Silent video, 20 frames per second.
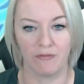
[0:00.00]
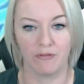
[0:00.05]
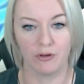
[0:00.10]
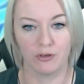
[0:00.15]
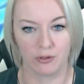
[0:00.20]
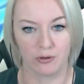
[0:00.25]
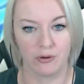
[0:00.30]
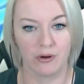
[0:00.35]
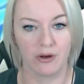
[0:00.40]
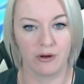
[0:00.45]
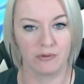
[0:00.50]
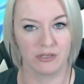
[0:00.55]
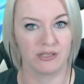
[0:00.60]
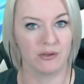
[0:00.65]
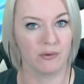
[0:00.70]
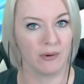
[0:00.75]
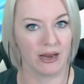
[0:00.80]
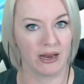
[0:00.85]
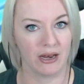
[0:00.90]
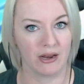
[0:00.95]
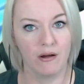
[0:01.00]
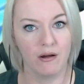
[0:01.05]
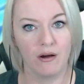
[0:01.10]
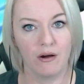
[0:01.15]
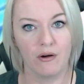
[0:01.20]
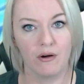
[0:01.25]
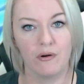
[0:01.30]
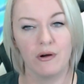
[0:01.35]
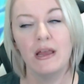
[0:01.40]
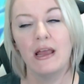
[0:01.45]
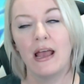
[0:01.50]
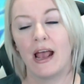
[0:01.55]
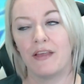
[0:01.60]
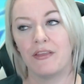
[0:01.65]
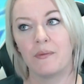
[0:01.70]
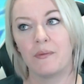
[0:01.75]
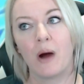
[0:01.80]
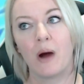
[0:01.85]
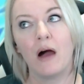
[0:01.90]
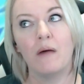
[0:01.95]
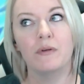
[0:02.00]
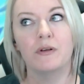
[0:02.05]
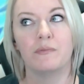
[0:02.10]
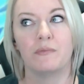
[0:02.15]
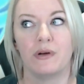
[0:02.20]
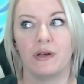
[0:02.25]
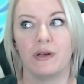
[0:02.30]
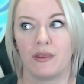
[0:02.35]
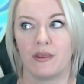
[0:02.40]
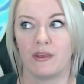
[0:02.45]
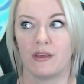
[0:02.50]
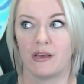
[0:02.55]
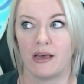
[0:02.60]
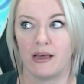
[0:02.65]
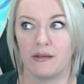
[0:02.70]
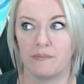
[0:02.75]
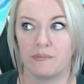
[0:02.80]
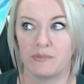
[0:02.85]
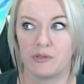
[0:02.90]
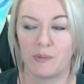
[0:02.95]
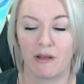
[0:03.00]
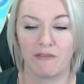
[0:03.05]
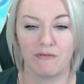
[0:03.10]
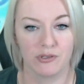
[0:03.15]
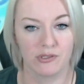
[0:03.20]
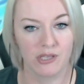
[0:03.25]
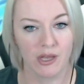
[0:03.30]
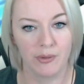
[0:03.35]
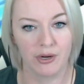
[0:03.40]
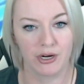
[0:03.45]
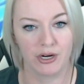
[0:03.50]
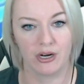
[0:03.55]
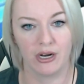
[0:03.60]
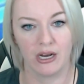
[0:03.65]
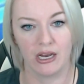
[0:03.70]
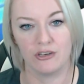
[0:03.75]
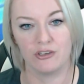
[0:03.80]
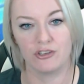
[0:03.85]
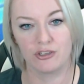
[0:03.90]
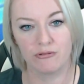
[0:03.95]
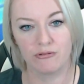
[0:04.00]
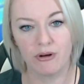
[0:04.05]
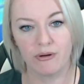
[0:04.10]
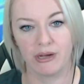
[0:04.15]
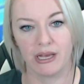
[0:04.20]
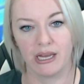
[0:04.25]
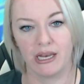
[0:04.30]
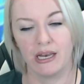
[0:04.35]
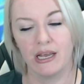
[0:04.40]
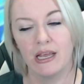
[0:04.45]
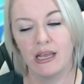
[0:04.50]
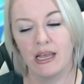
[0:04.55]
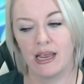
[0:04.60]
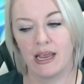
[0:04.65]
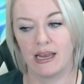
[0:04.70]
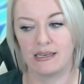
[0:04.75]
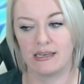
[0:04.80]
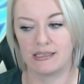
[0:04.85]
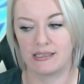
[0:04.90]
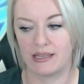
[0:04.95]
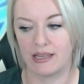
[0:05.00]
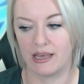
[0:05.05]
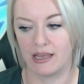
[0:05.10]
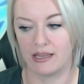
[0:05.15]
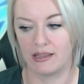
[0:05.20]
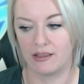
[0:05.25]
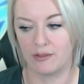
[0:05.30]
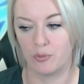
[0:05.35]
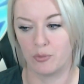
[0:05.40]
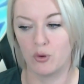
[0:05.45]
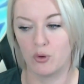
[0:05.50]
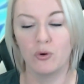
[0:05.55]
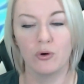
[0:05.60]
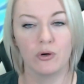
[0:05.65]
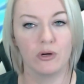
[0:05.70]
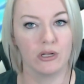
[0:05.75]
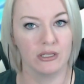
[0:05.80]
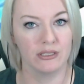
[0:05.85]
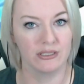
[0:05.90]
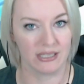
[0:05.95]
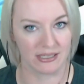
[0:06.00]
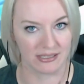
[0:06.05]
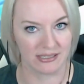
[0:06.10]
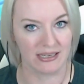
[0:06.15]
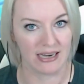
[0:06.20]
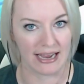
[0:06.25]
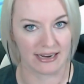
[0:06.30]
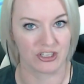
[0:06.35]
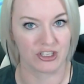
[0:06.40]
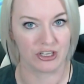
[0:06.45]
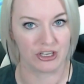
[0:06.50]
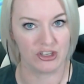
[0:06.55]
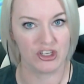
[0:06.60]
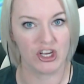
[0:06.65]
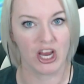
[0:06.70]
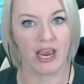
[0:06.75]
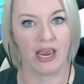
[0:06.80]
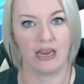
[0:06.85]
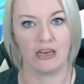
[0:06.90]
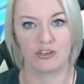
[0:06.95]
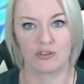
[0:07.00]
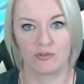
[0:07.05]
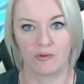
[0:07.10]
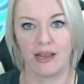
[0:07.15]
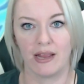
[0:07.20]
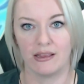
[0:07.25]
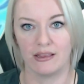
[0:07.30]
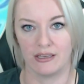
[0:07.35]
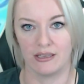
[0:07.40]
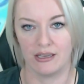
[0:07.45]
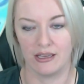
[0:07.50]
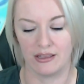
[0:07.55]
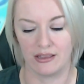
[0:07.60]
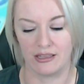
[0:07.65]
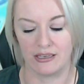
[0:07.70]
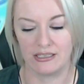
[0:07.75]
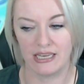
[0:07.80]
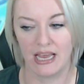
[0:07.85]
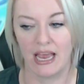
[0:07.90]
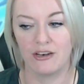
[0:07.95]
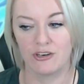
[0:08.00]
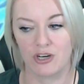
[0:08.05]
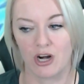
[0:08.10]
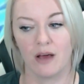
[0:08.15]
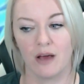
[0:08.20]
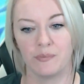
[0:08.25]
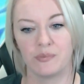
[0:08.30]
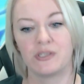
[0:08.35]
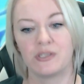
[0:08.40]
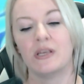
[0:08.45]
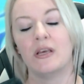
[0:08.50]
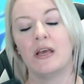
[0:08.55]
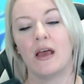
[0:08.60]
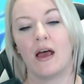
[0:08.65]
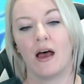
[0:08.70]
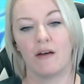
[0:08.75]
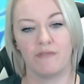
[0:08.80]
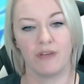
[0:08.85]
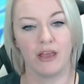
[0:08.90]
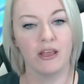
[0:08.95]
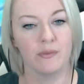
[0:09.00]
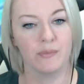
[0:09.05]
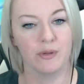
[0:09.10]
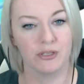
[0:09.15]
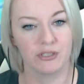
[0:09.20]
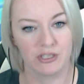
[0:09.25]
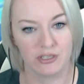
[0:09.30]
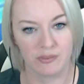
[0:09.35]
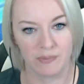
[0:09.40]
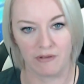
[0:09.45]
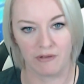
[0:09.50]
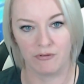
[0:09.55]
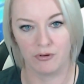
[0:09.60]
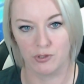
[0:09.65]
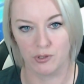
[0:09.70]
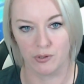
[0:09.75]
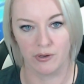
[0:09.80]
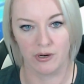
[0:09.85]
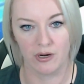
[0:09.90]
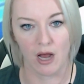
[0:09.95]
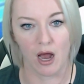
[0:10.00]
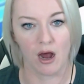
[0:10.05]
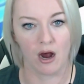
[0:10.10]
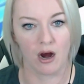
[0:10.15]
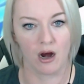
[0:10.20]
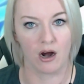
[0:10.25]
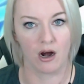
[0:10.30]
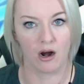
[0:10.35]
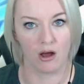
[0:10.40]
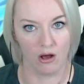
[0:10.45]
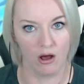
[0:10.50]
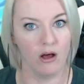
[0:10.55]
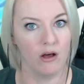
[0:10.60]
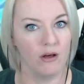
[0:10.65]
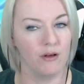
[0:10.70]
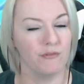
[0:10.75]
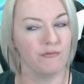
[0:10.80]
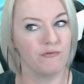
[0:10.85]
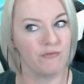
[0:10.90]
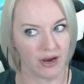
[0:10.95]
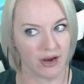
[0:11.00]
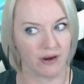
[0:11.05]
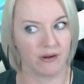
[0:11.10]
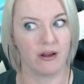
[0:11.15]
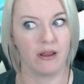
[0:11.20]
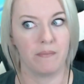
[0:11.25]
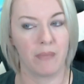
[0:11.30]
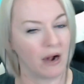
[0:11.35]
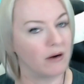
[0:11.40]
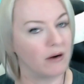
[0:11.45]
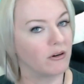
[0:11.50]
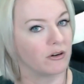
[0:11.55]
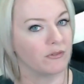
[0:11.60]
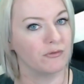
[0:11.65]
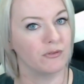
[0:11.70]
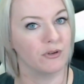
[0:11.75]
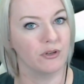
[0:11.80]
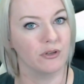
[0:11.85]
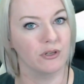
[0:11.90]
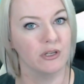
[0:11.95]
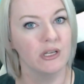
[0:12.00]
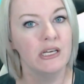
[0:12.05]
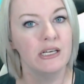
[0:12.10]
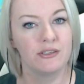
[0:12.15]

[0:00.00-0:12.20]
Druid was the way to go. And the problem with um, Spiteful Summoner in Druid is that the pool doesn't actually change, right? The the 10 drops available to Spiteful Druid are all very powerful.